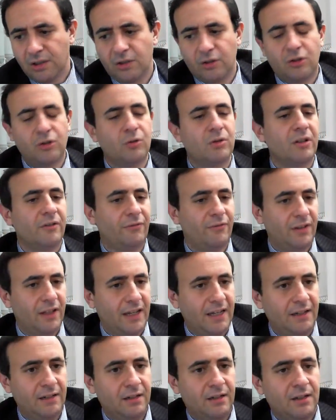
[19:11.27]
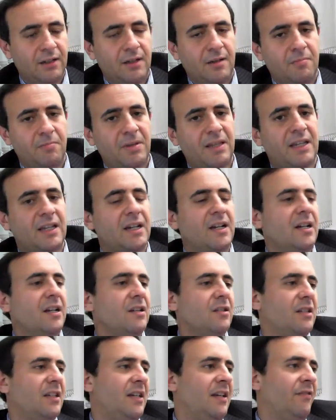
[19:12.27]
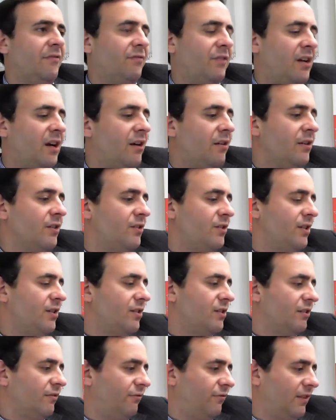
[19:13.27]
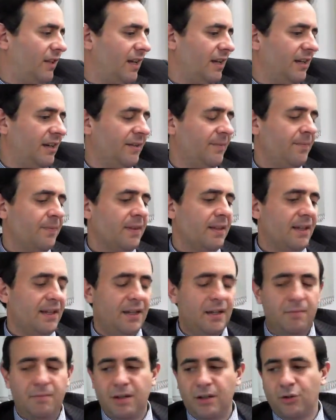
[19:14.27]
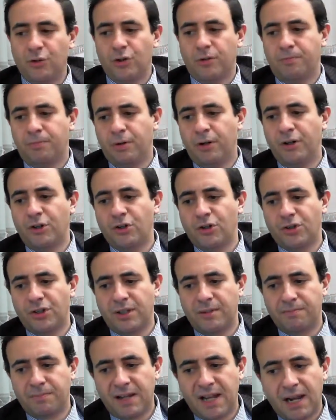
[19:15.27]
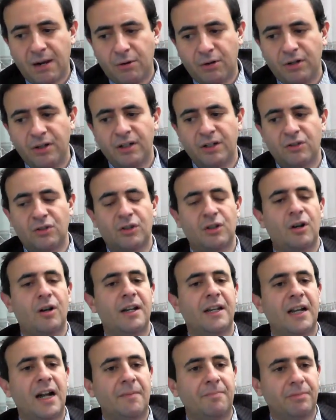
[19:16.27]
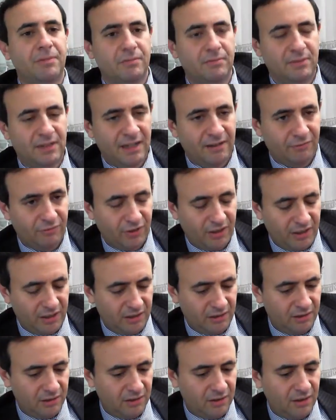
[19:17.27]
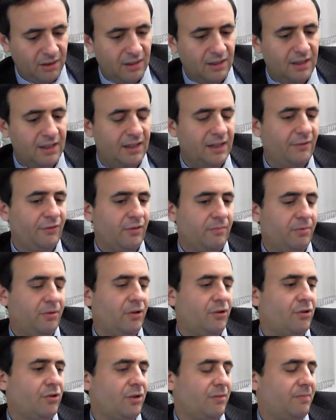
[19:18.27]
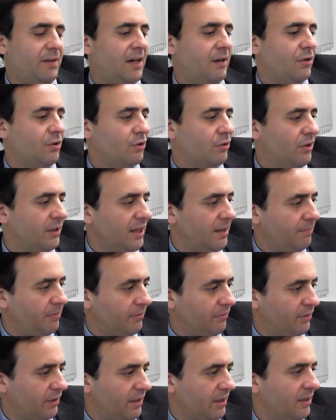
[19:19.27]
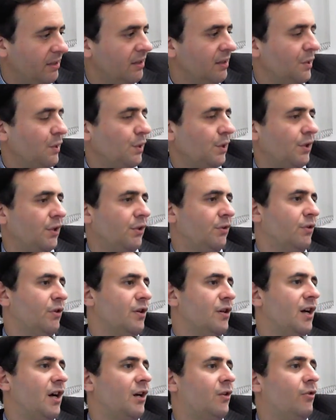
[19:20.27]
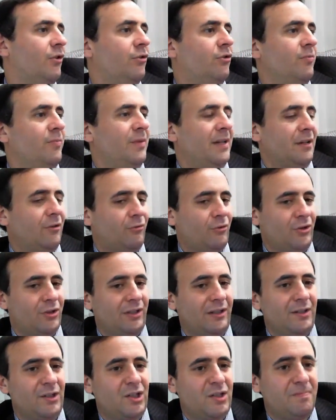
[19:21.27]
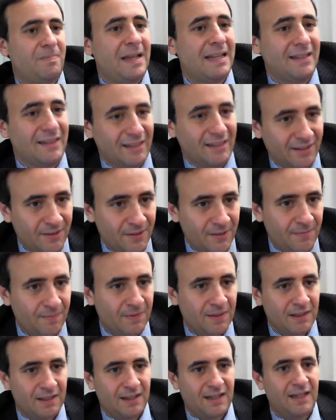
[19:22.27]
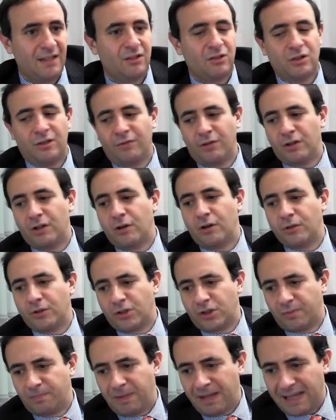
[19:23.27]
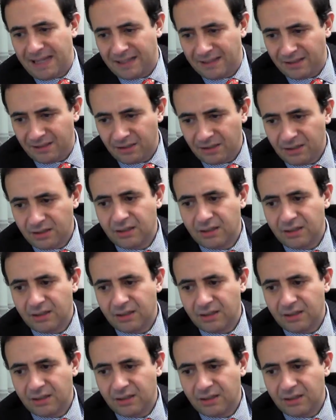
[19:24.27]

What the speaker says: to deflate, because if currency is deflating, it means your purchasing power is going up every year. And if your purchasing power is going up every year, you're not going to be interested in spending. And so if you don't spend,